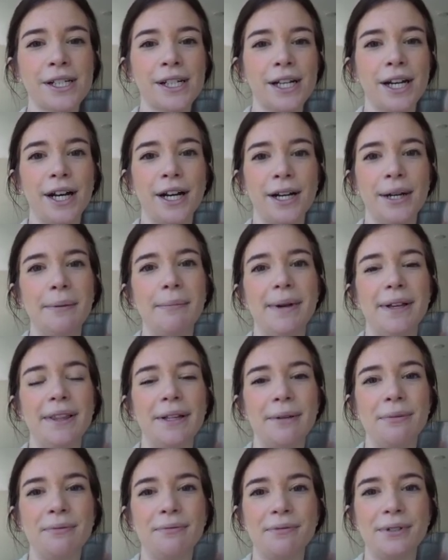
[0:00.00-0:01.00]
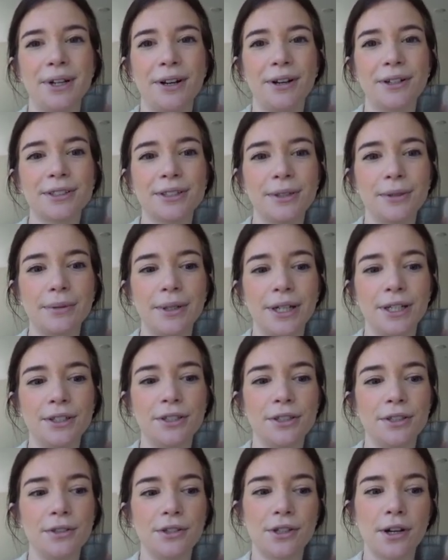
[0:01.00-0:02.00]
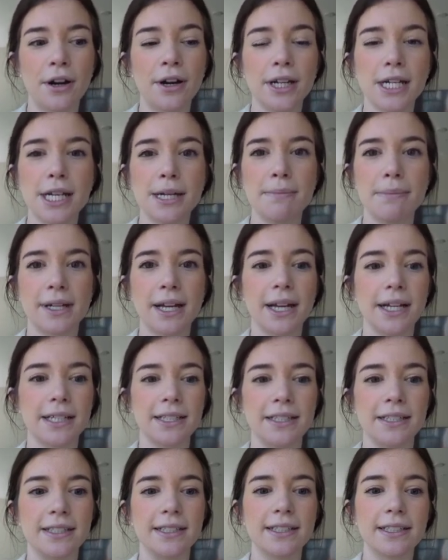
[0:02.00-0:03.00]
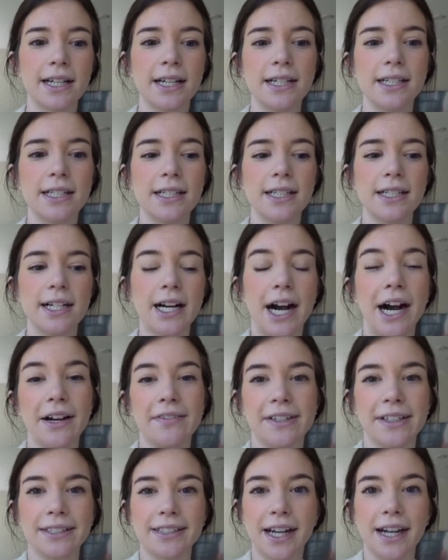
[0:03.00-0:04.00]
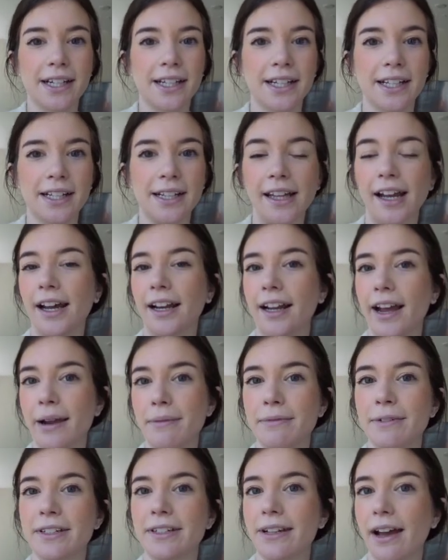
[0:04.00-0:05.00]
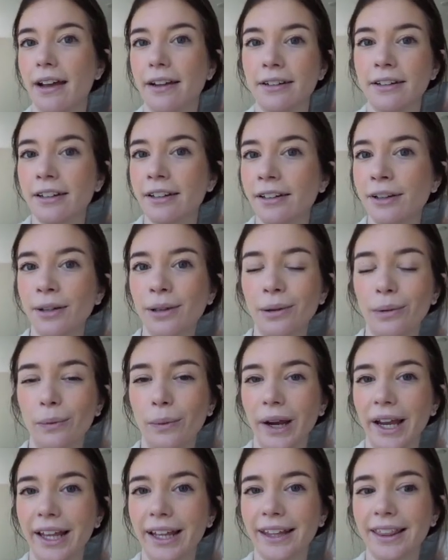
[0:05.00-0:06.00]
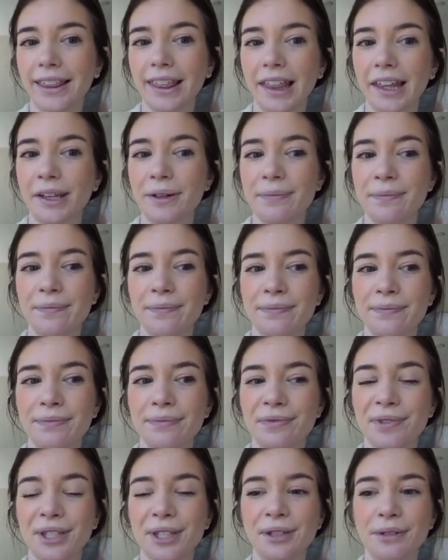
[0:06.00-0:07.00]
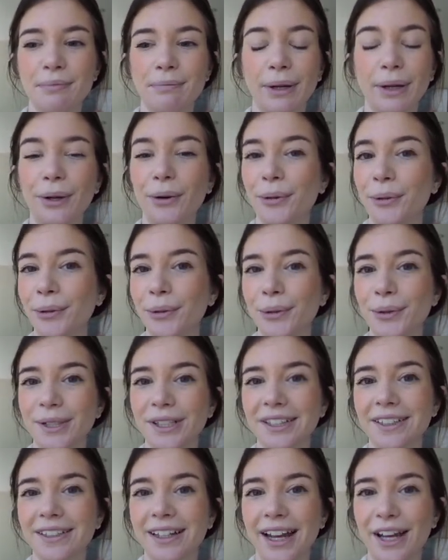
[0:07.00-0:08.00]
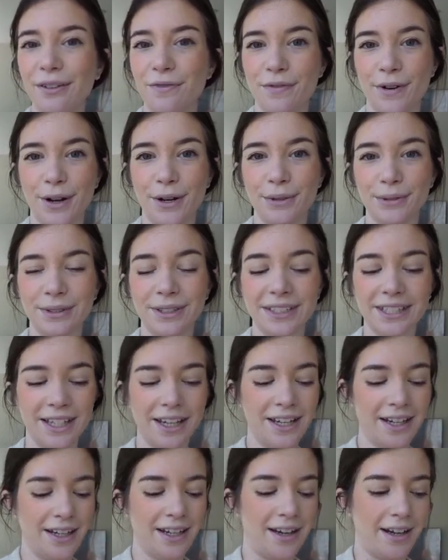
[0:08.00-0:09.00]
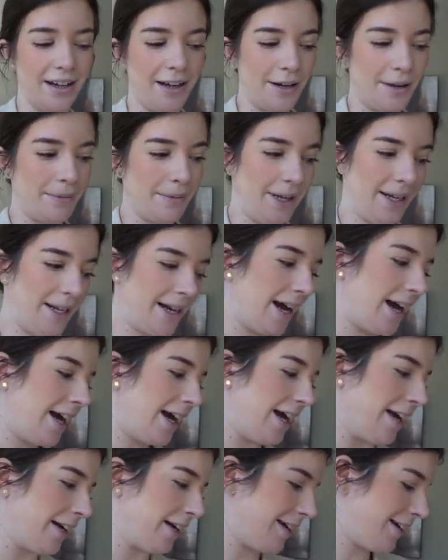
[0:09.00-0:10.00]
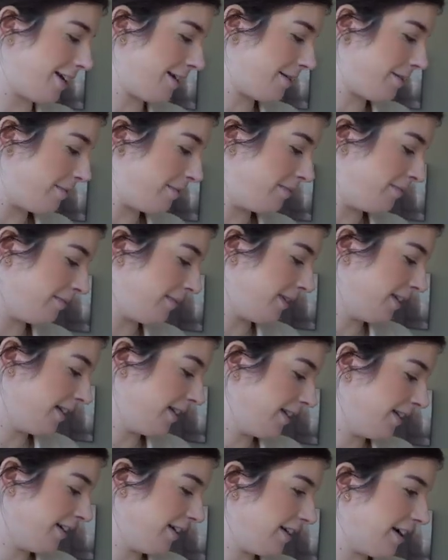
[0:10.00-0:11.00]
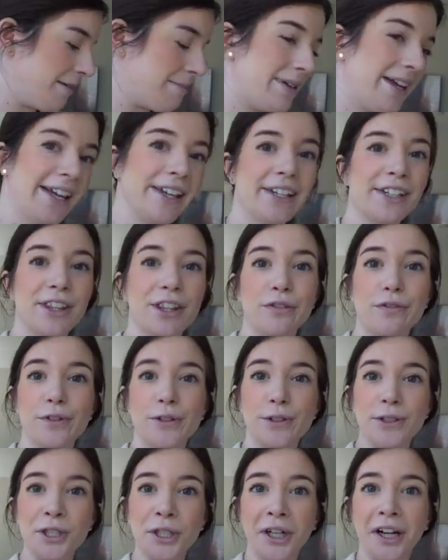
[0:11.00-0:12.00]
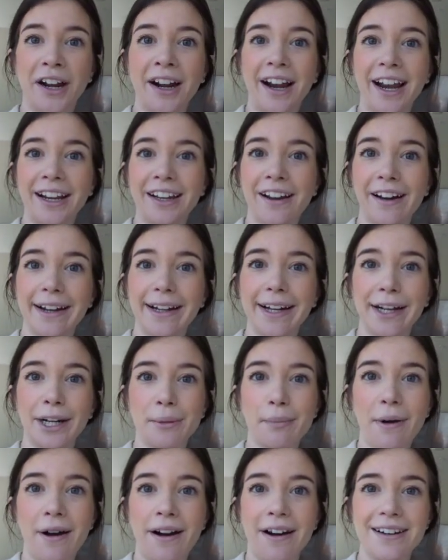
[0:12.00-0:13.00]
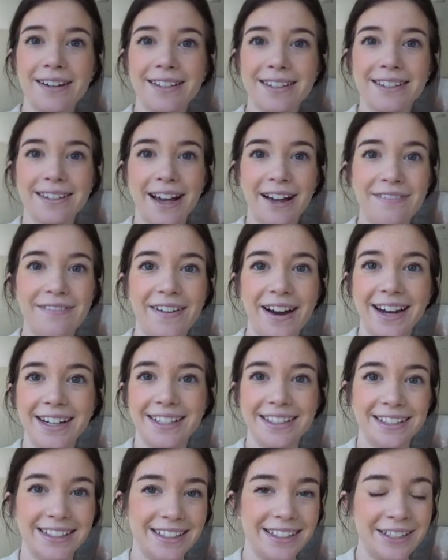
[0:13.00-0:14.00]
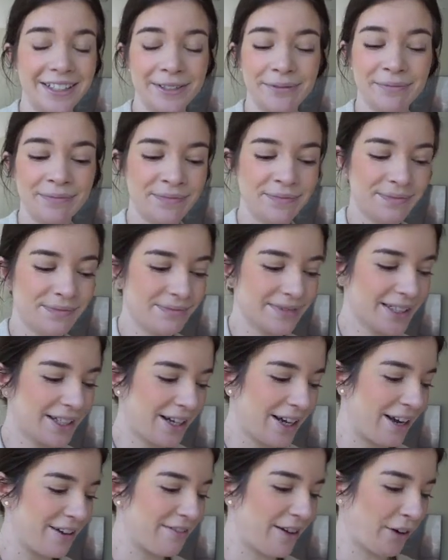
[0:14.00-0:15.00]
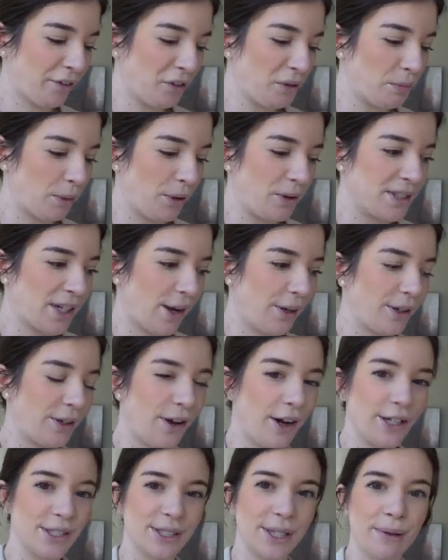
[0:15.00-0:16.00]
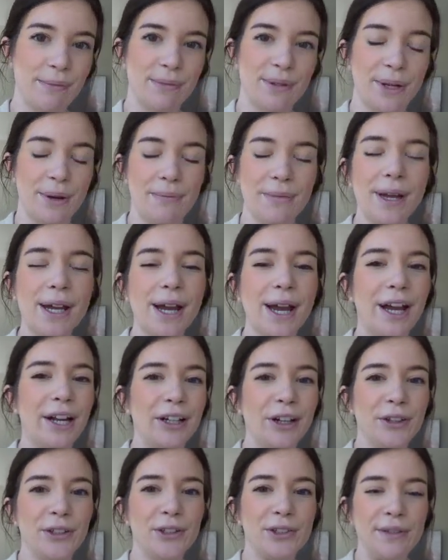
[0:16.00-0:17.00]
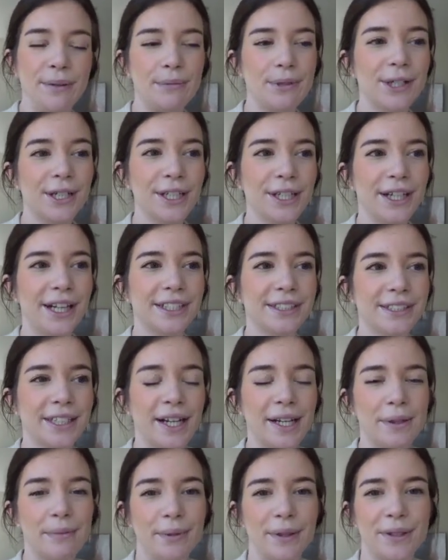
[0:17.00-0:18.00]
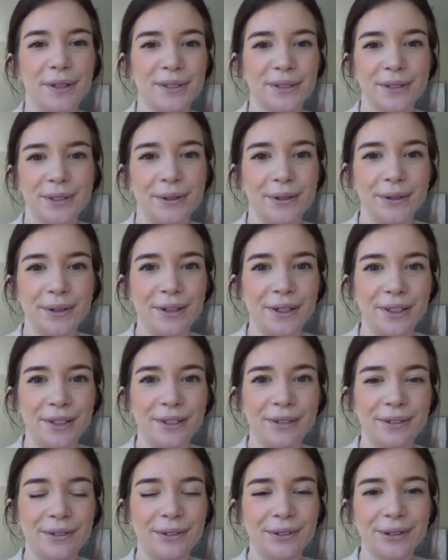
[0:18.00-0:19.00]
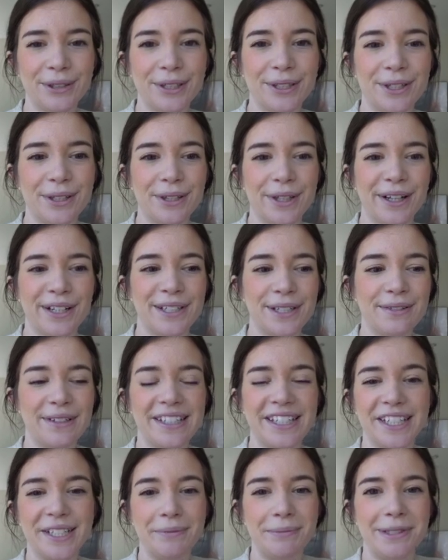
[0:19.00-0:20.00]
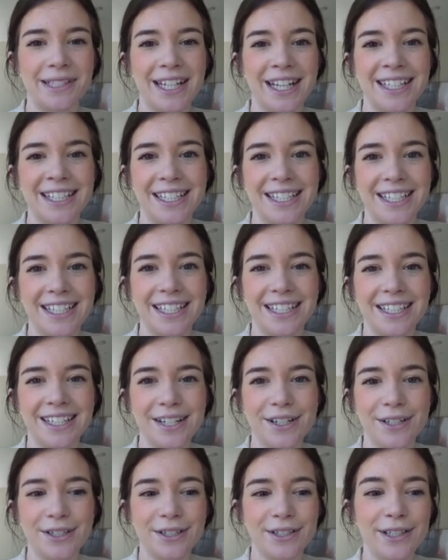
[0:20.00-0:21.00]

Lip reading: And then we also went to Target because I've decided that I'm done with my old headphones, and I'm into the future. I got AirPods. I finally broke down and got some. So I got this from Target last night, but those are the only 2 things that we did besides eating dinner.